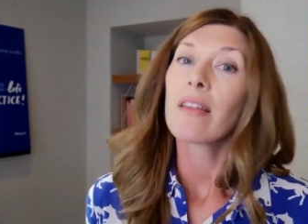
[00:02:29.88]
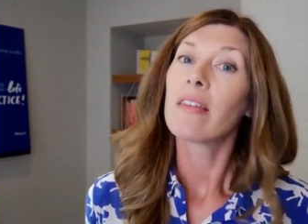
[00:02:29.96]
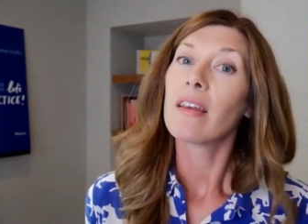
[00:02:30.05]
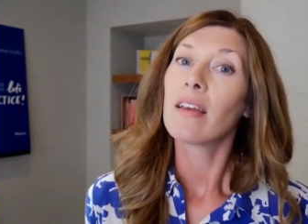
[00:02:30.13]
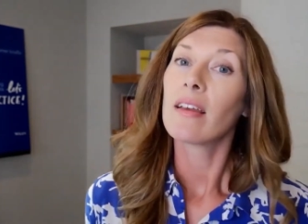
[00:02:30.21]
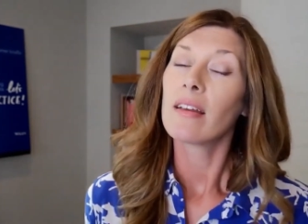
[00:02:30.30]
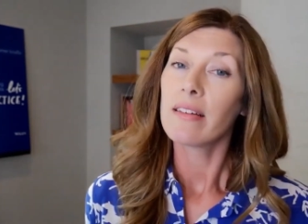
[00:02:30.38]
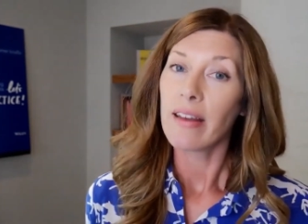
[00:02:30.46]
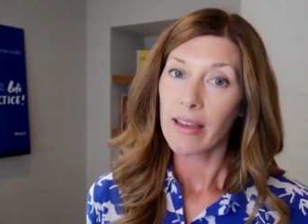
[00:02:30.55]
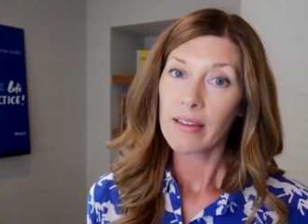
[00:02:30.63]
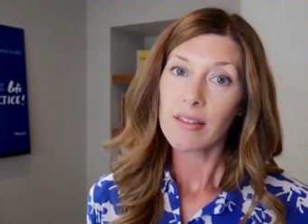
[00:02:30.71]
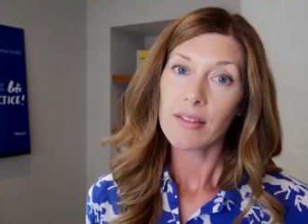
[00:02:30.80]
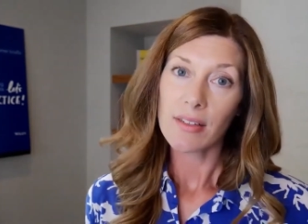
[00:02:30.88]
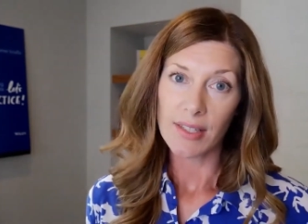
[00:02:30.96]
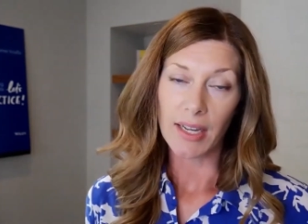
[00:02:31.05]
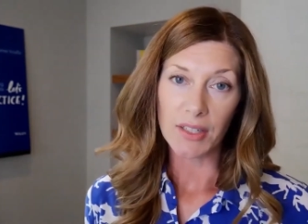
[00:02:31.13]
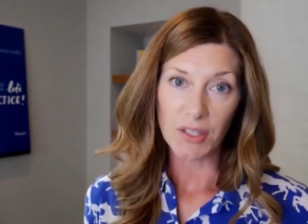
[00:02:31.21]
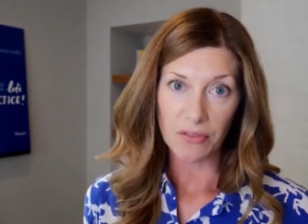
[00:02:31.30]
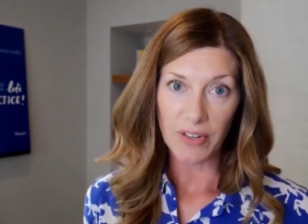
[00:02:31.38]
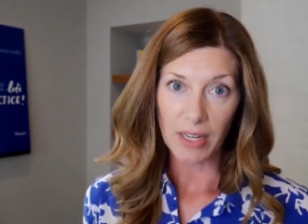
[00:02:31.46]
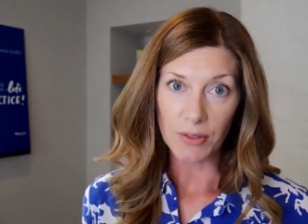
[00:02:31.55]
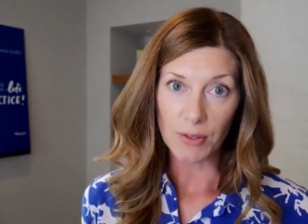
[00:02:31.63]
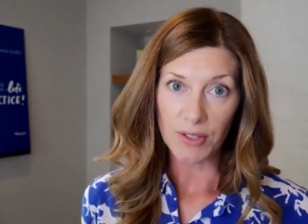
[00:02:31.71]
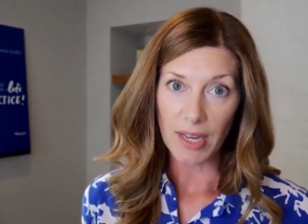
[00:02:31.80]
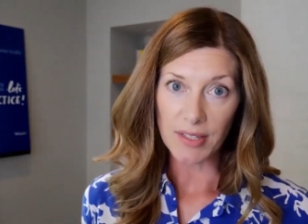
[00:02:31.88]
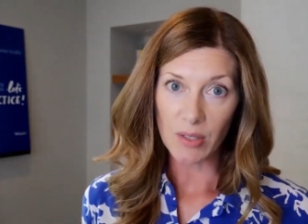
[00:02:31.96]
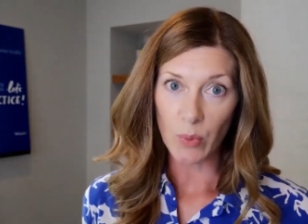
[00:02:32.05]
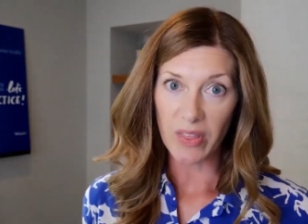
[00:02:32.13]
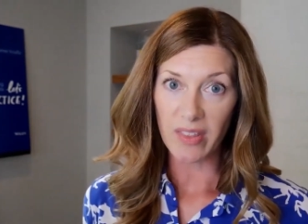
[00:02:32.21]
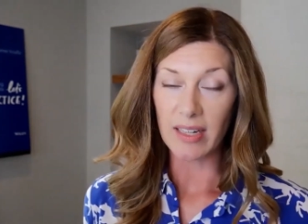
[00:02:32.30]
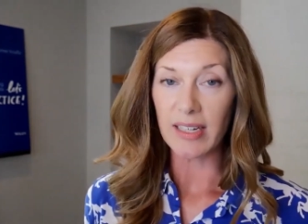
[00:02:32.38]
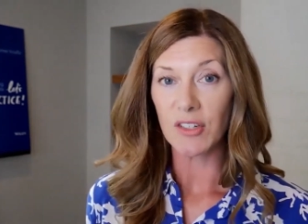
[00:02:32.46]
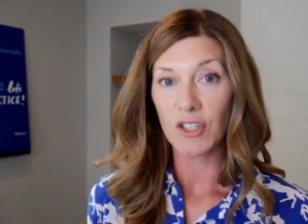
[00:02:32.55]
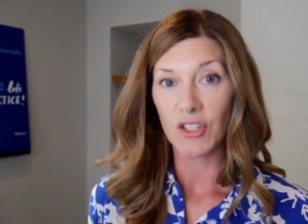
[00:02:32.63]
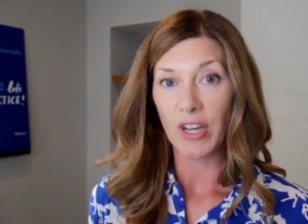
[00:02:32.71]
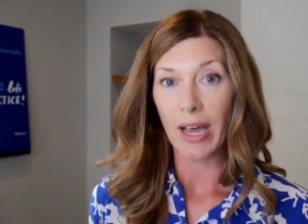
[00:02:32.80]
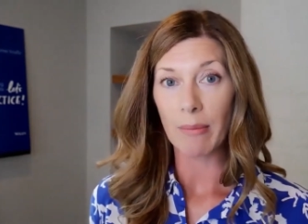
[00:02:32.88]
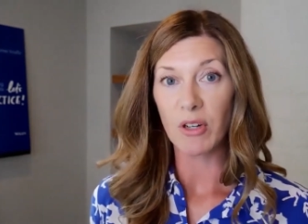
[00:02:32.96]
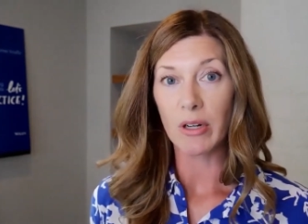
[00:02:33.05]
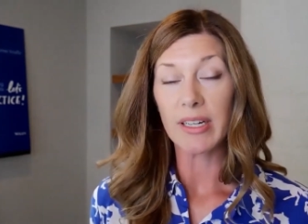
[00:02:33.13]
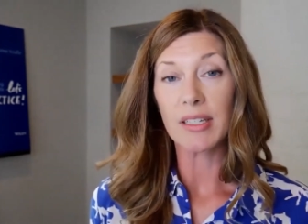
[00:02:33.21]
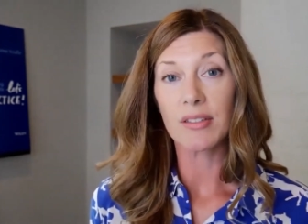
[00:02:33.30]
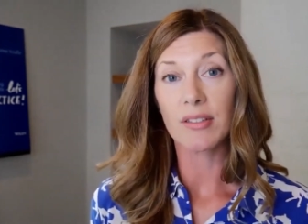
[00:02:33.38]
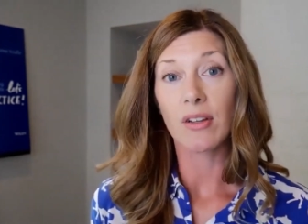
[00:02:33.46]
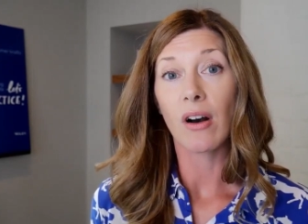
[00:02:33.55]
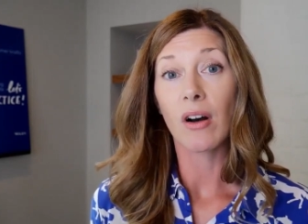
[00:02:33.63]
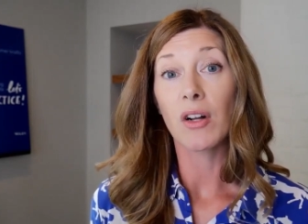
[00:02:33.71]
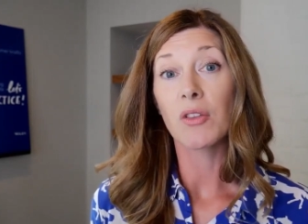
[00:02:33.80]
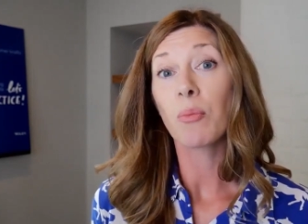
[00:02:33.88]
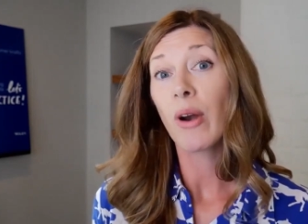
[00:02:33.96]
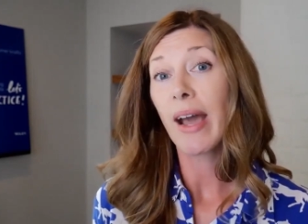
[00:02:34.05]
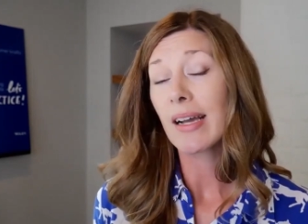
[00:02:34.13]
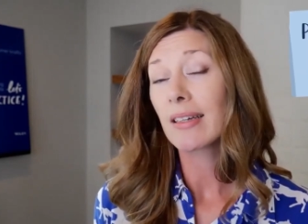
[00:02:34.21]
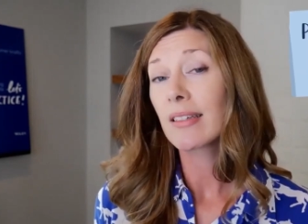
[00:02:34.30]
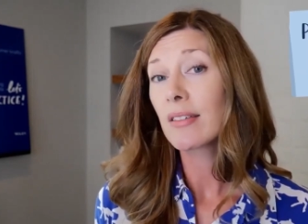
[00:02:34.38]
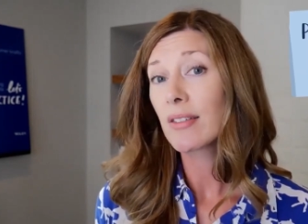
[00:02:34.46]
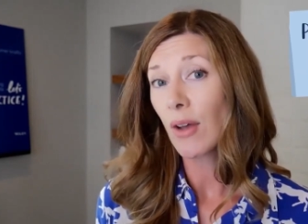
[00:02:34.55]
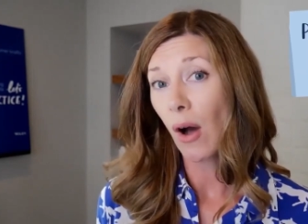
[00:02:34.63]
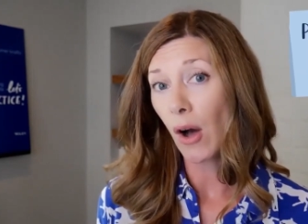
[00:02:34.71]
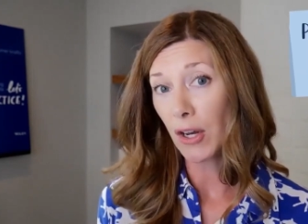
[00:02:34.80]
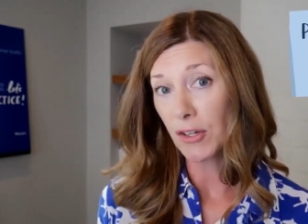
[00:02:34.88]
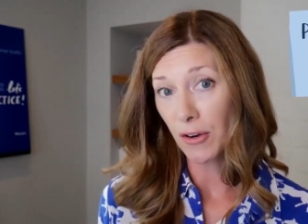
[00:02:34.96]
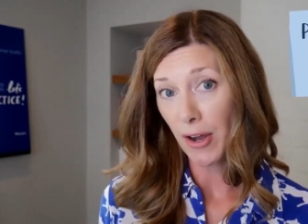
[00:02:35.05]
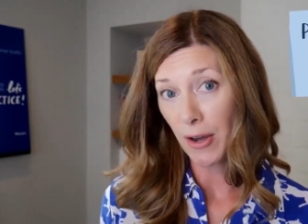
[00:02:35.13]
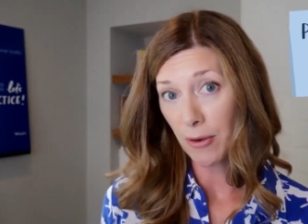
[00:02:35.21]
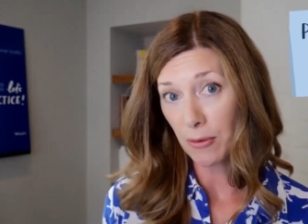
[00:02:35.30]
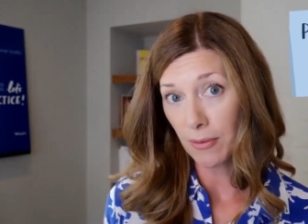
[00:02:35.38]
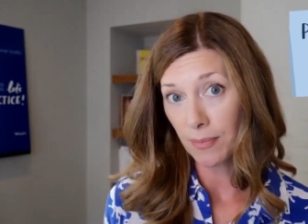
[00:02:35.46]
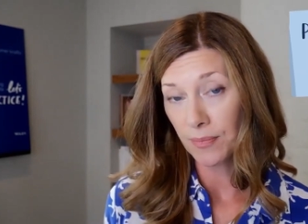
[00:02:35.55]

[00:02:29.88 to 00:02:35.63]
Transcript: the next section of exercises within each chapter is called Practice on Your Own.